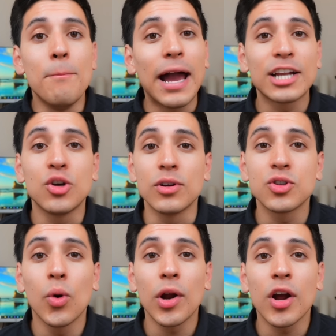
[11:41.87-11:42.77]
Back to our
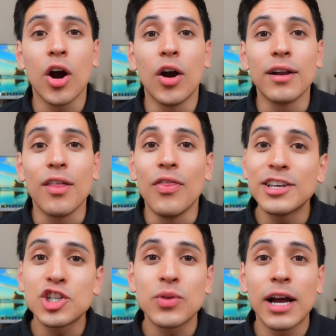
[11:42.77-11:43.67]
scorecard,
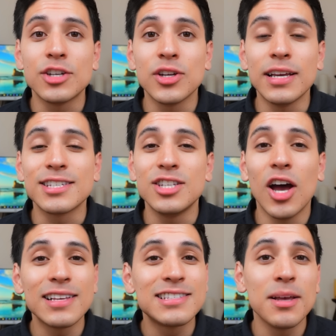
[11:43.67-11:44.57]
this strategy is
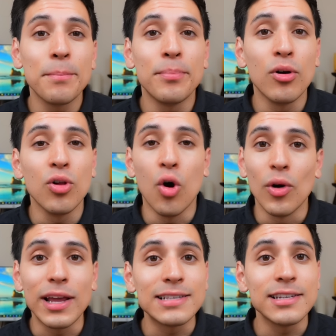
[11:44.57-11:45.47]
not simple
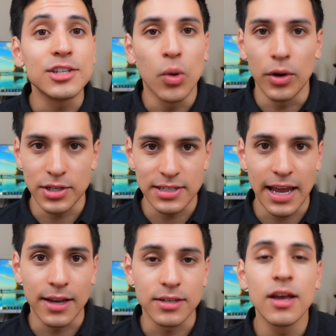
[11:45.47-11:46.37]
or easy to
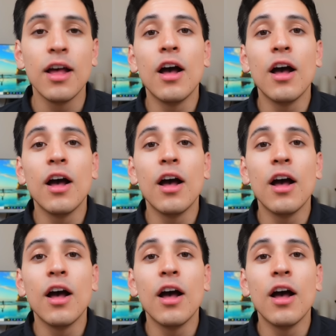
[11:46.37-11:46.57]
understand.